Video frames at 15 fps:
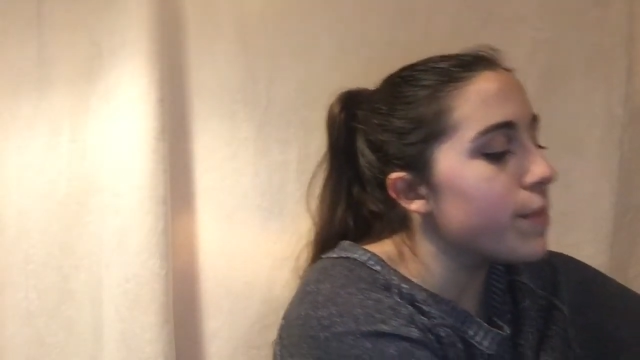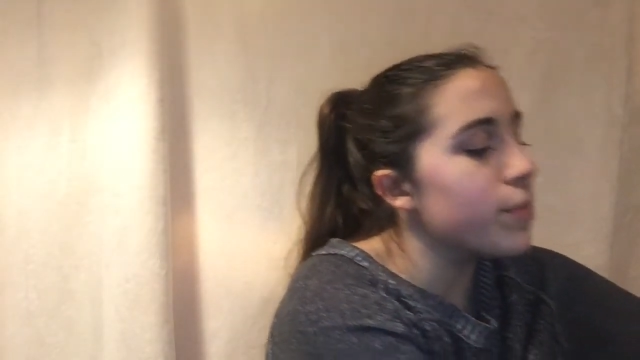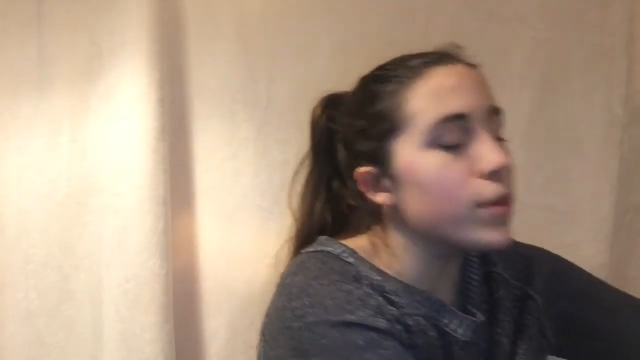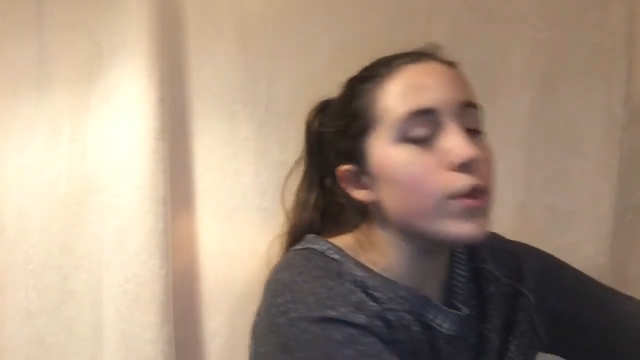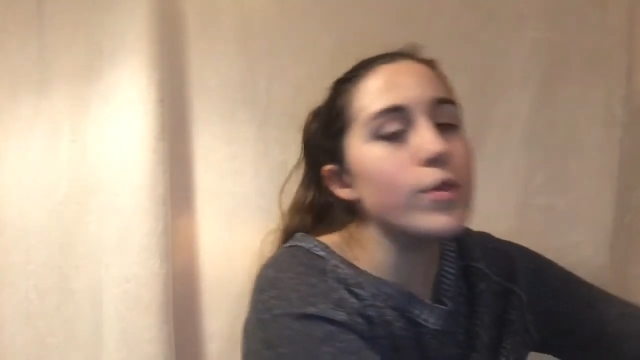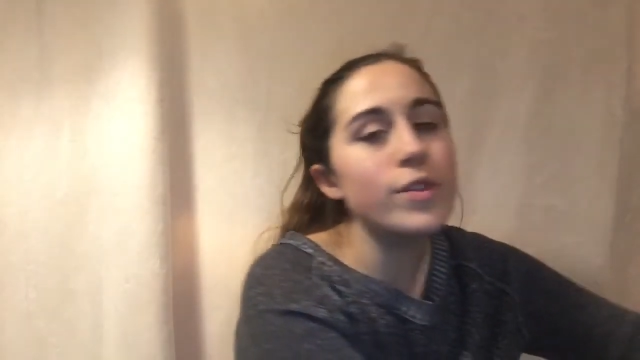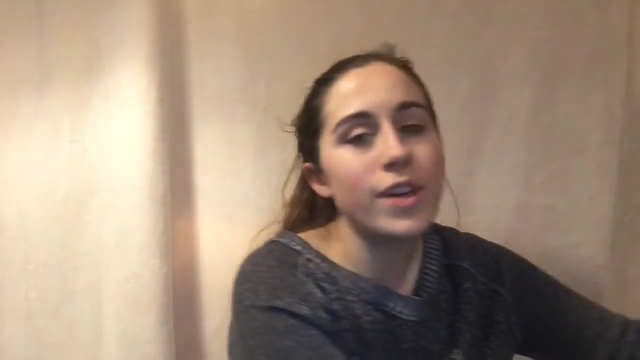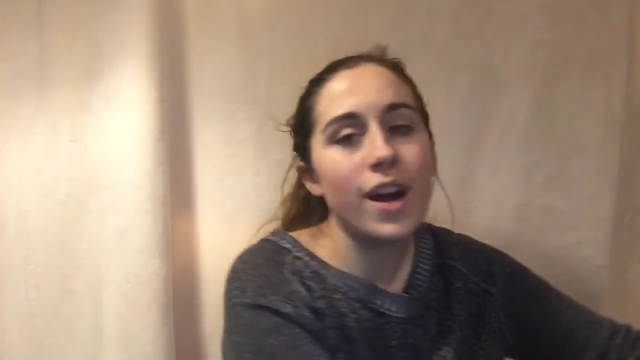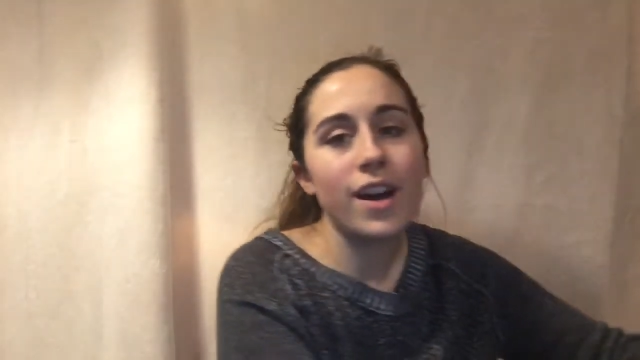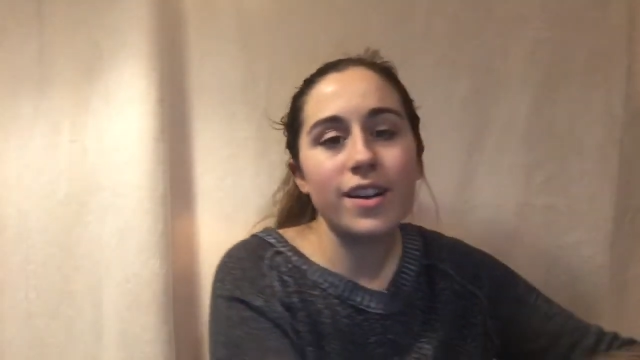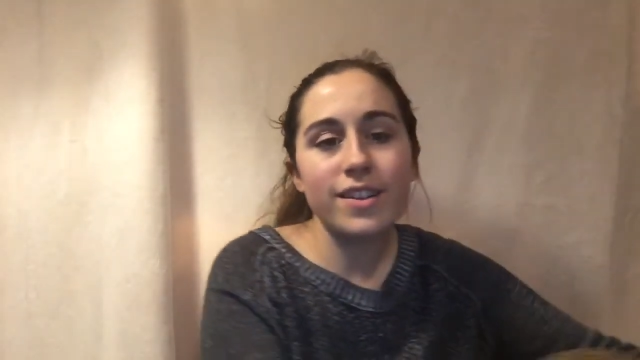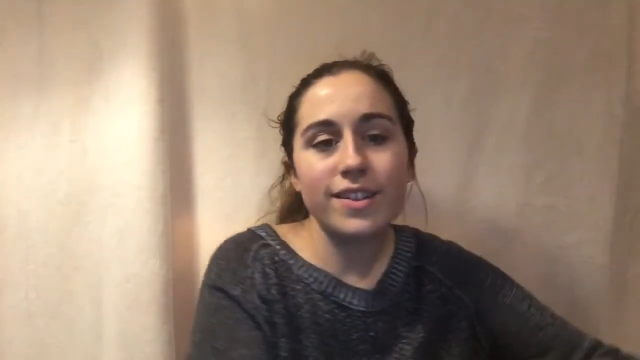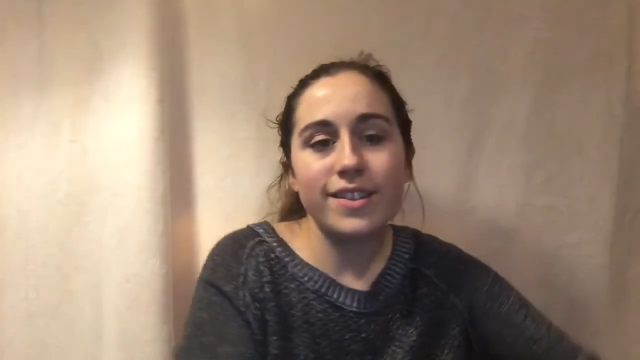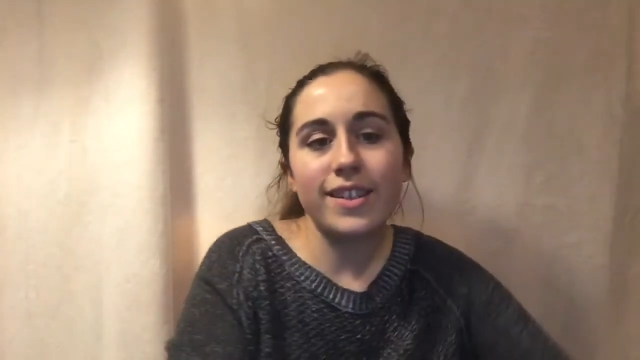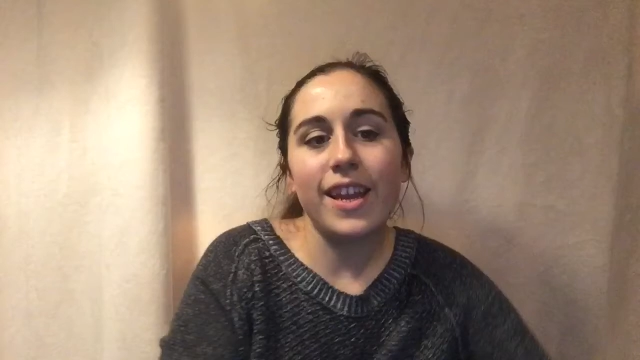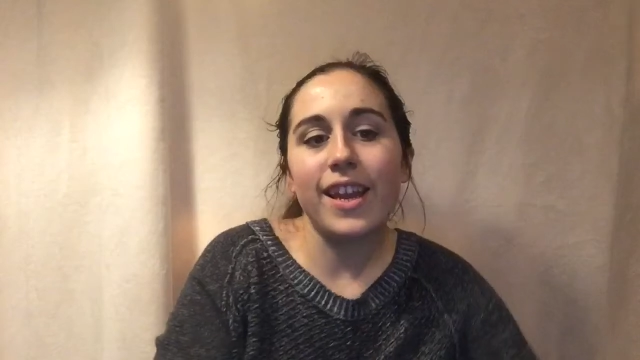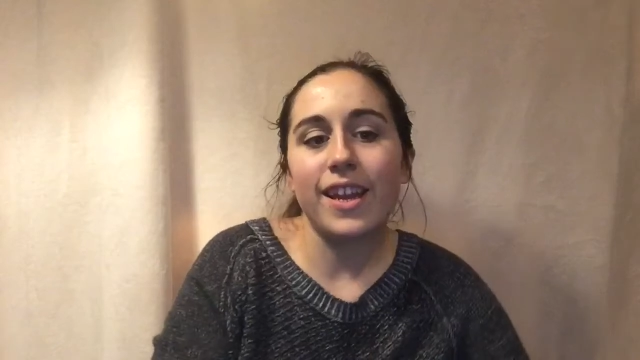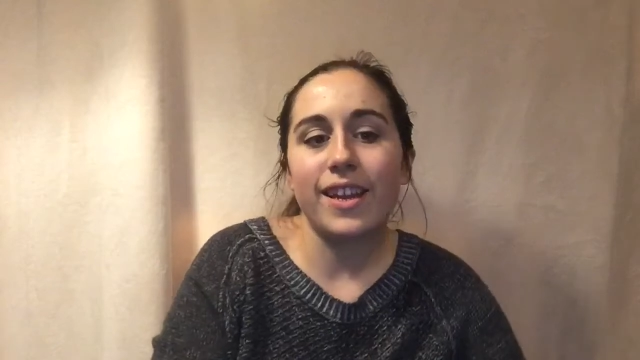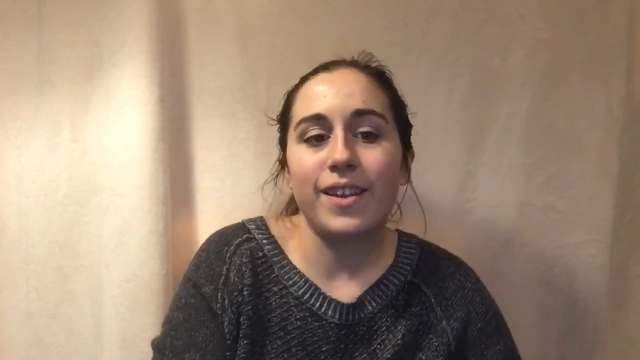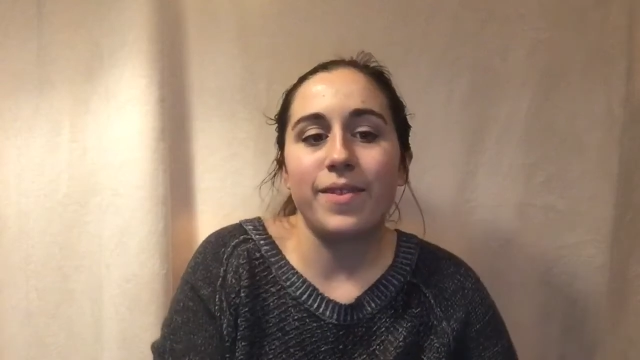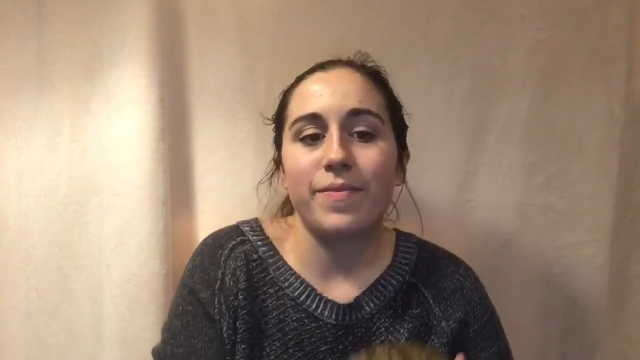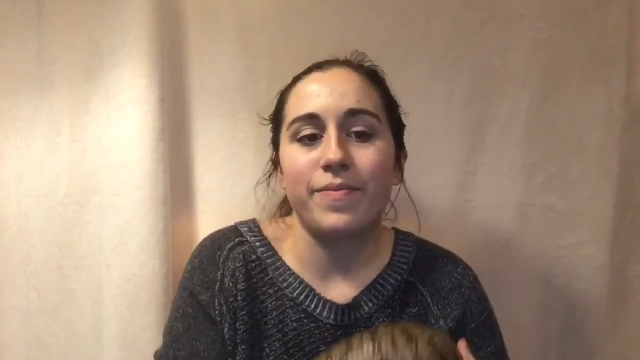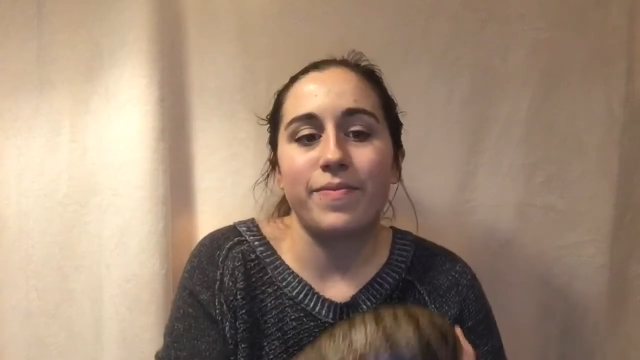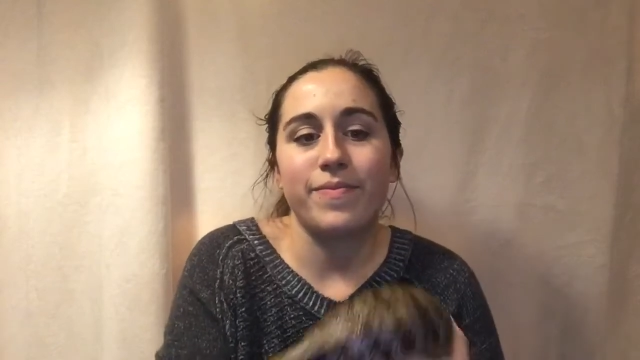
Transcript: blue-tongued skink.